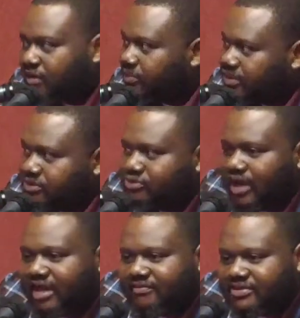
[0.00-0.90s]
When you
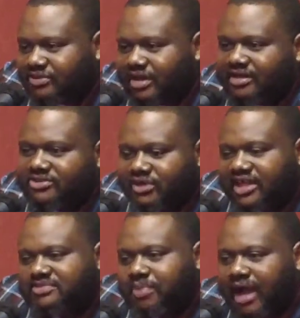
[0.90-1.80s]
drive a truck,
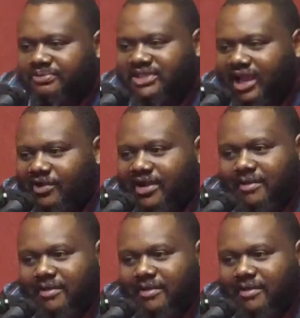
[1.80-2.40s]
trash pops out.